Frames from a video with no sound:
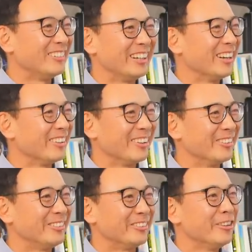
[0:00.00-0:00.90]
right yeah. on
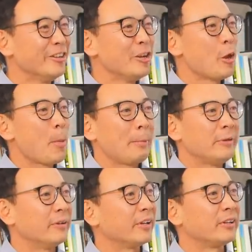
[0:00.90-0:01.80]
on the phone. Yeah.
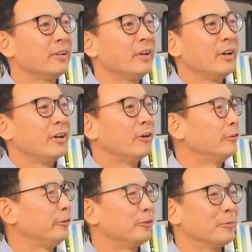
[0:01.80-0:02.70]
You're like,
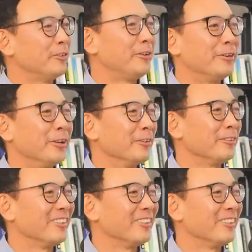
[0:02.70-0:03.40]
oh, she's so mysterious